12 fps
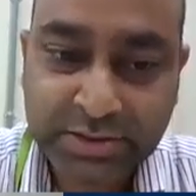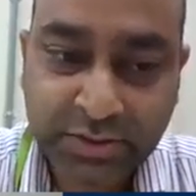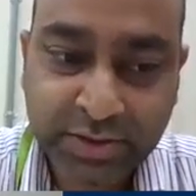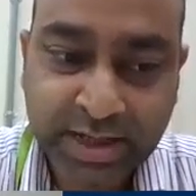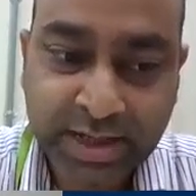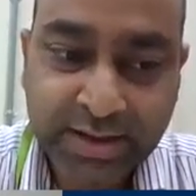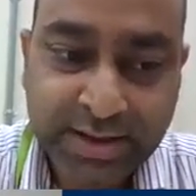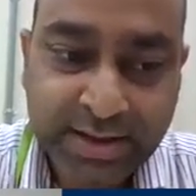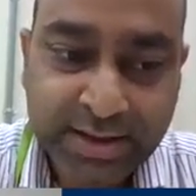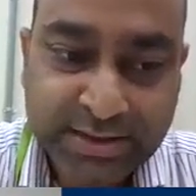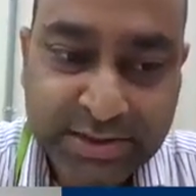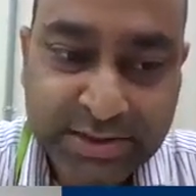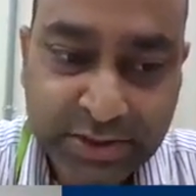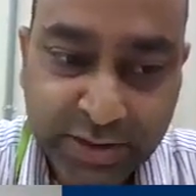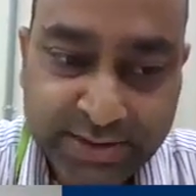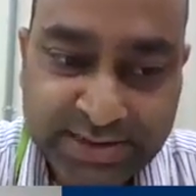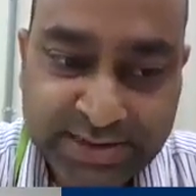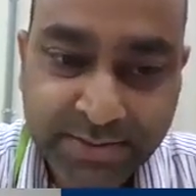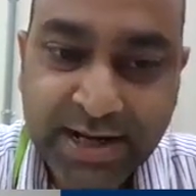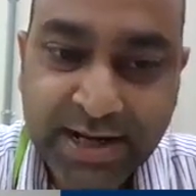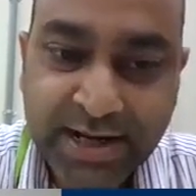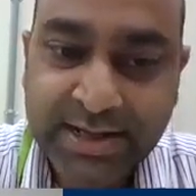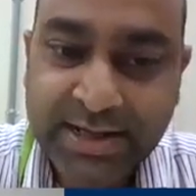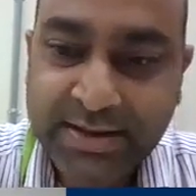Okay, so
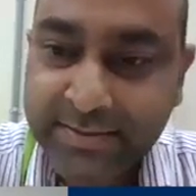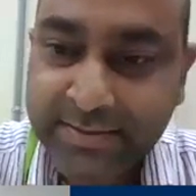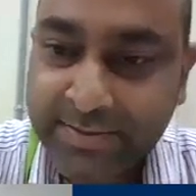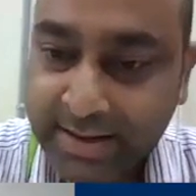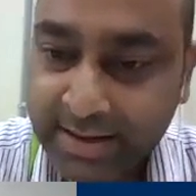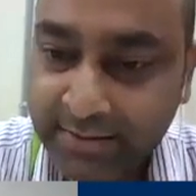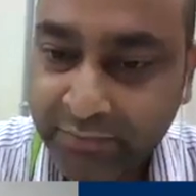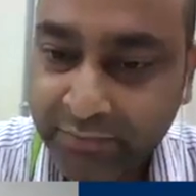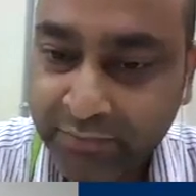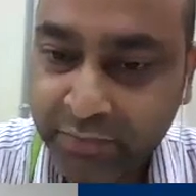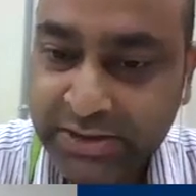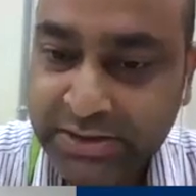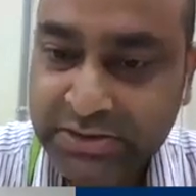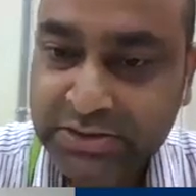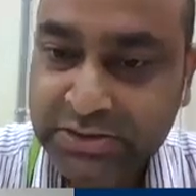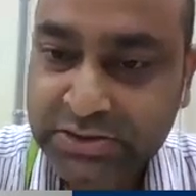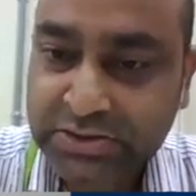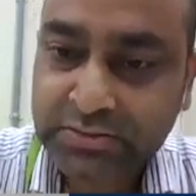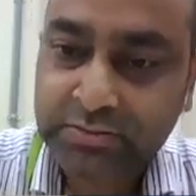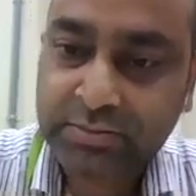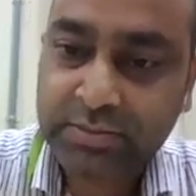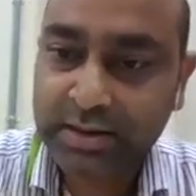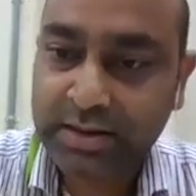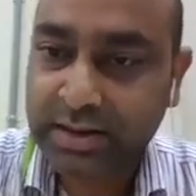similarly, if we
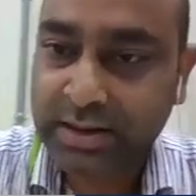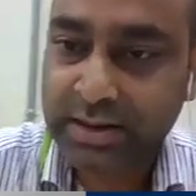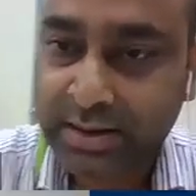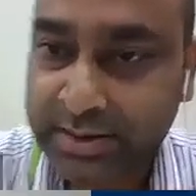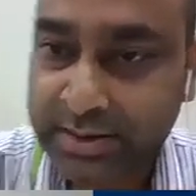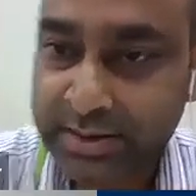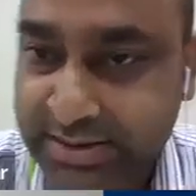in this